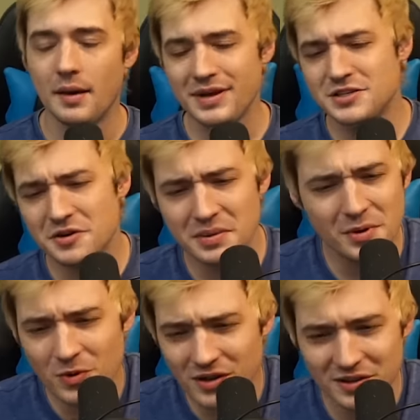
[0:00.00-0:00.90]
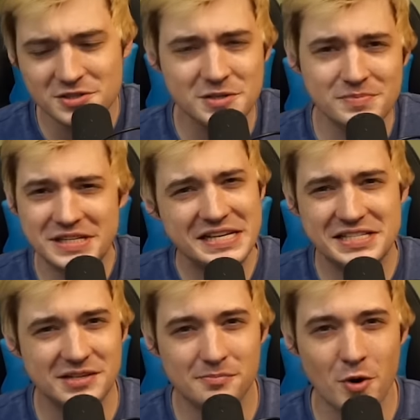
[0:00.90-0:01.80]
I mean, don't get me wrong, there's some
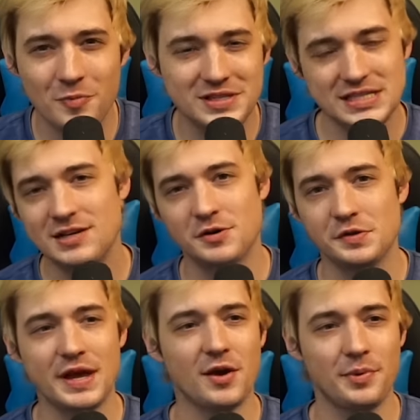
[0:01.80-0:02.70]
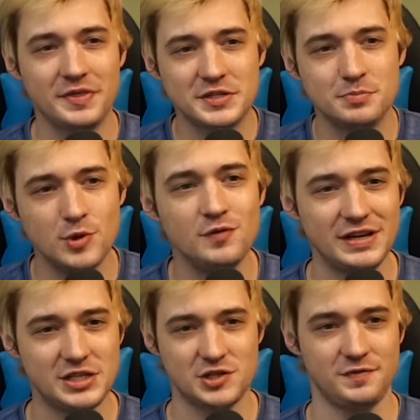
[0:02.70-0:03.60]
decent moments here and there, but this movie
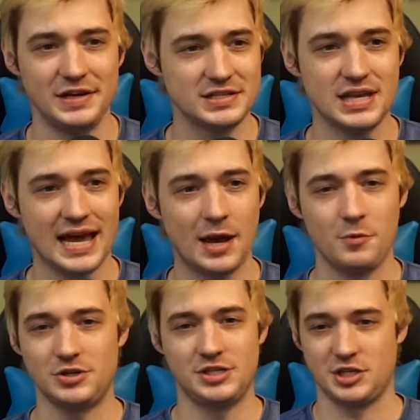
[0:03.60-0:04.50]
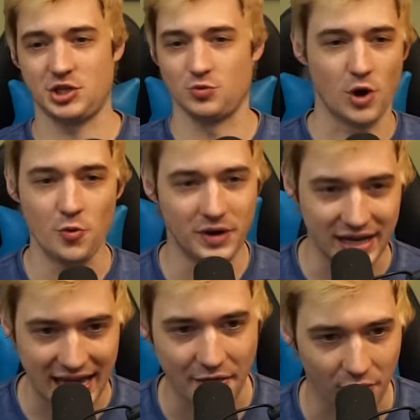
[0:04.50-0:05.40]
just feels like it was just thrown
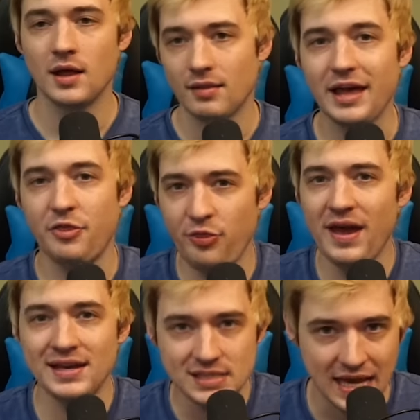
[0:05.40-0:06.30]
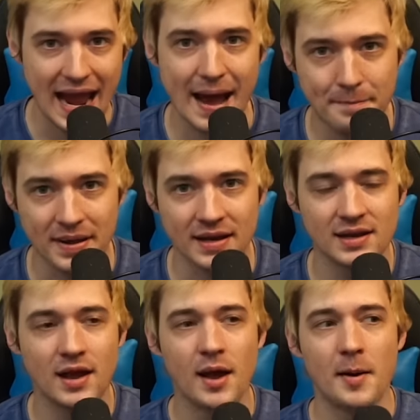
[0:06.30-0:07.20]
together. Like, things
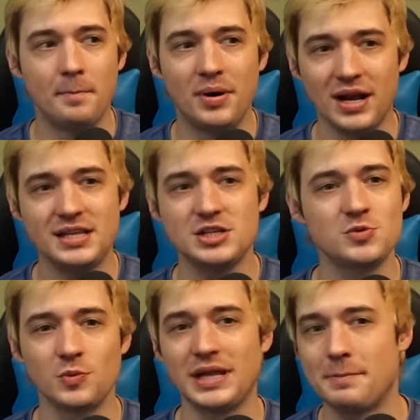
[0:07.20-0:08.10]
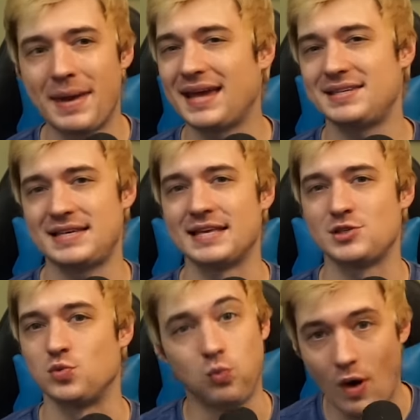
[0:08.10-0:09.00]
happen, but it doesn't really make
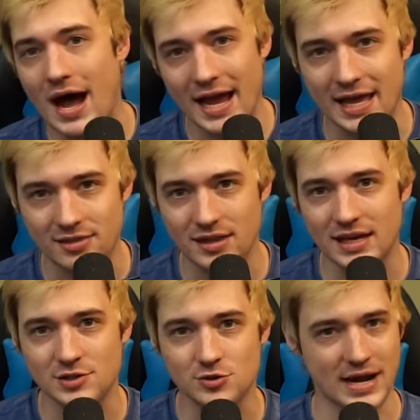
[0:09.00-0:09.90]
sense why things are